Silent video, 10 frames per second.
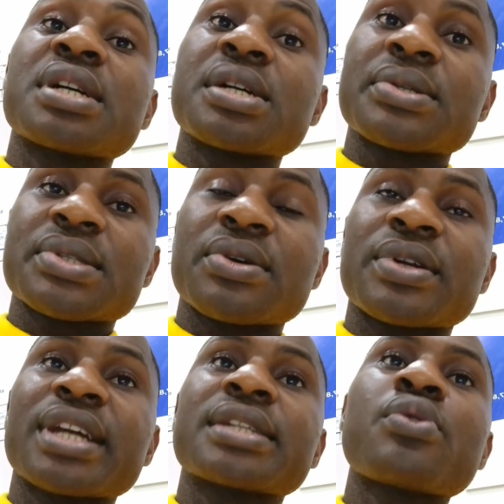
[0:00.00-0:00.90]
else, all
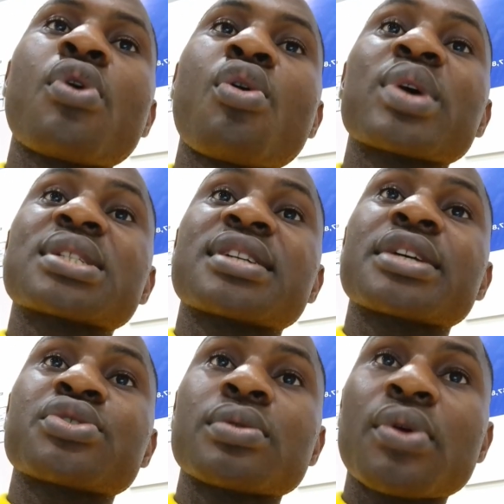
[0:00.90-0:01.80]
right? They will always
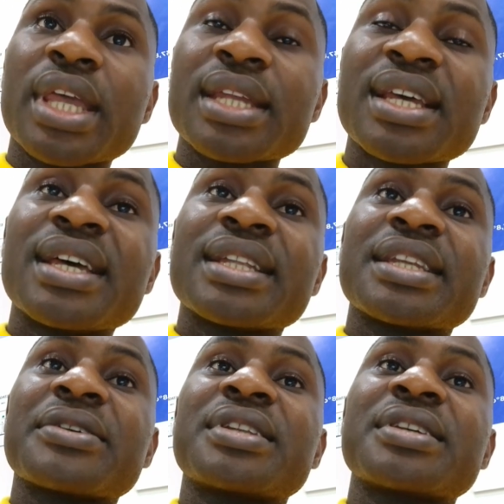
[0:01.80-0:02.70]
try to locate
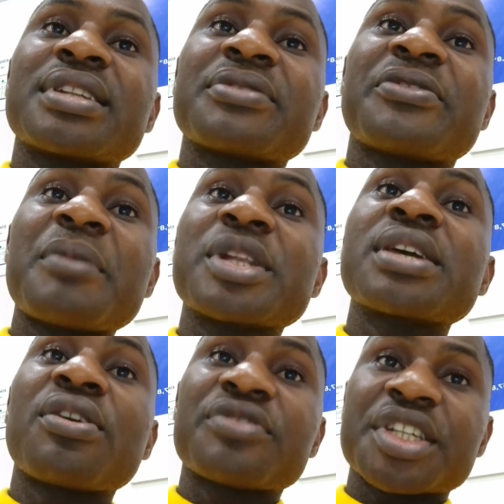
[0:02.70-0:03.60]
the, the, the
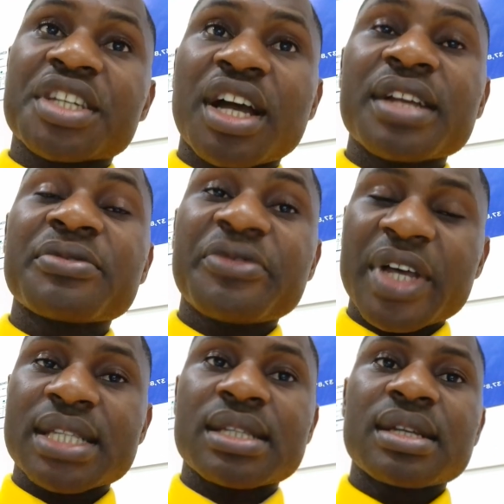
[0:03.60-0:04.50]
family of the child
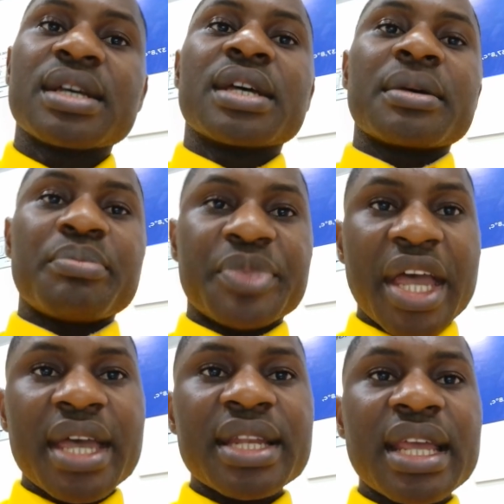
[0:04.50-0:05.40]
first.
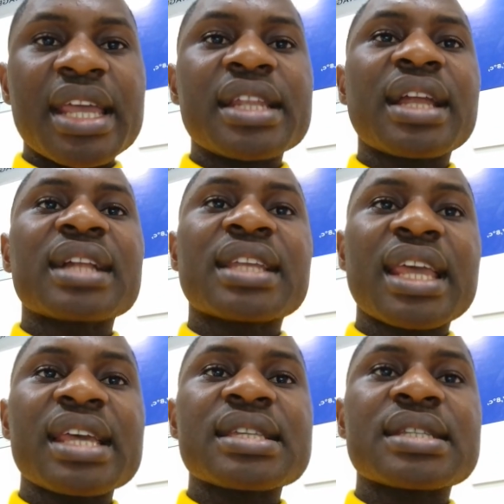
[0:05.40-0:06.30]
Then in that
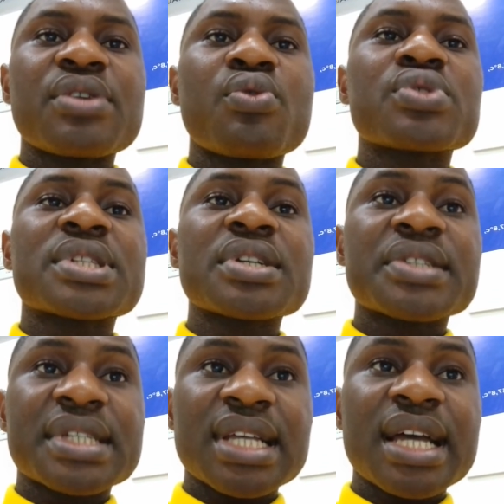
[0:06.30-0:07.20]
case, they will still
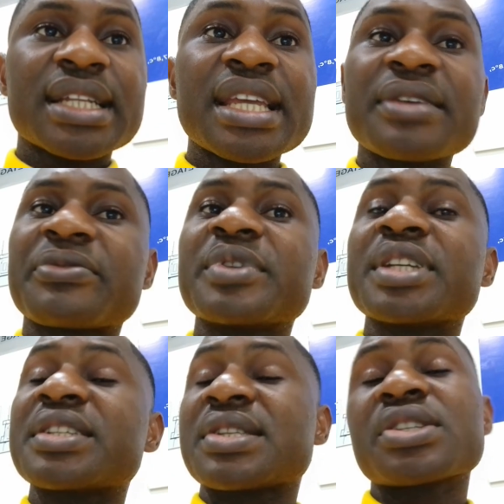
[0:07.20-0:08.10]
decide if the
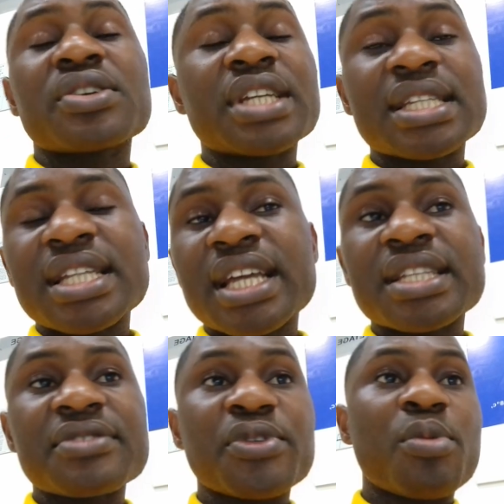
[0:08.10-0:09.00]
decision is
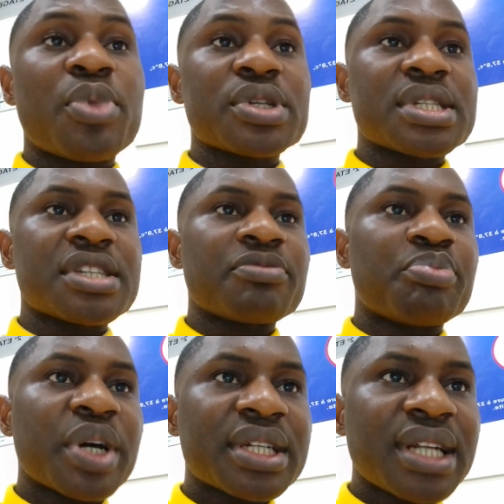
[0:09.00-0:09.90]
negative or positive.
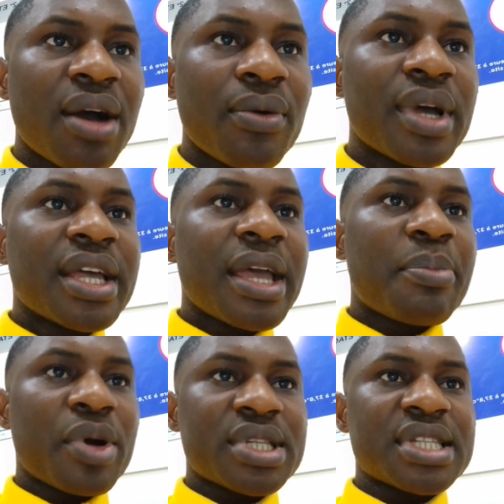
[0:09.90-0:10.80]
But now, a
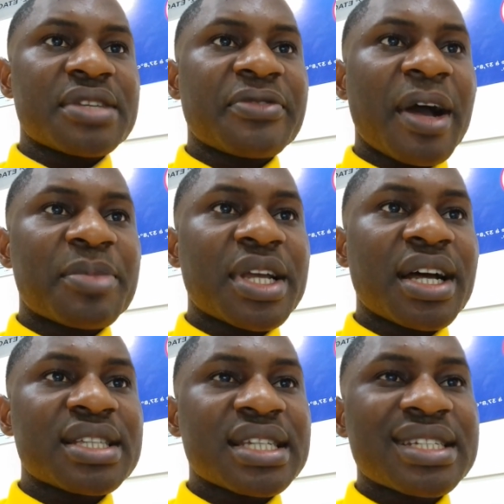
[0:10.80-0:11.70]
positive
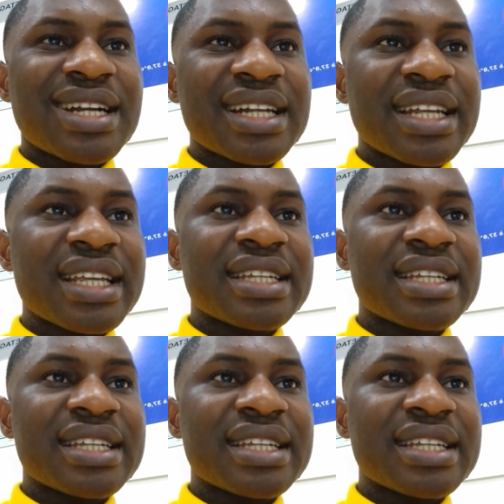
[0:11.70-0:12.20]
applicant is granted